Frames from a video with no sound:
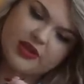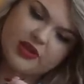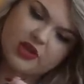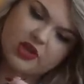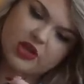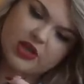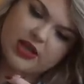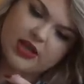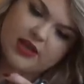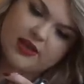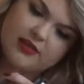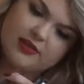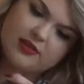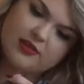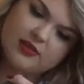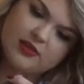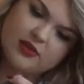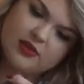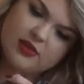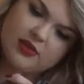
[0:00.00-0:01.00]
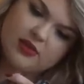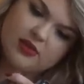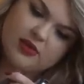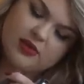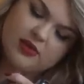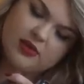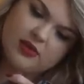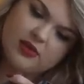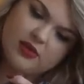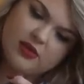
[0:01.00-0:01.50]

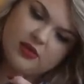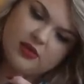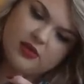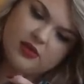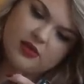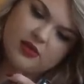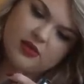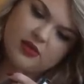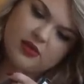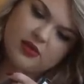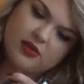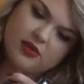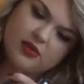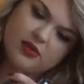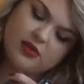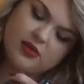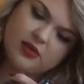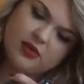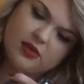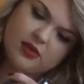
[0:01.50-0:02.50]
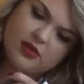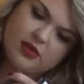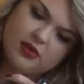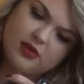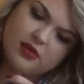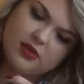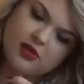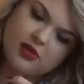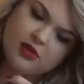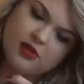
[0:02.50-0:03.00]

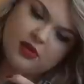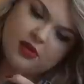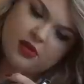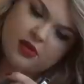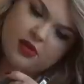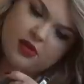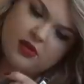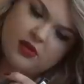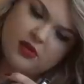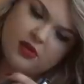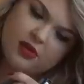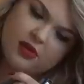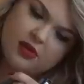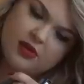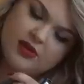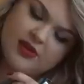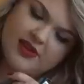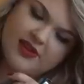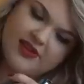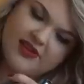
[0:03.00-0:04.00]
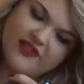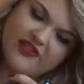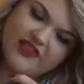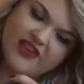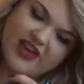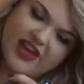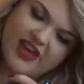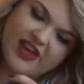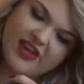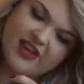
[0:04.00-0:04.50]

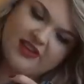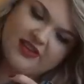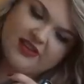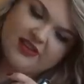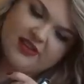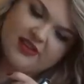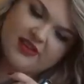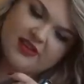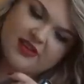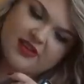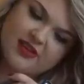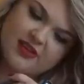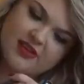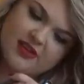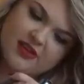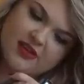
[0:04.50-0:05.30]
[no speech]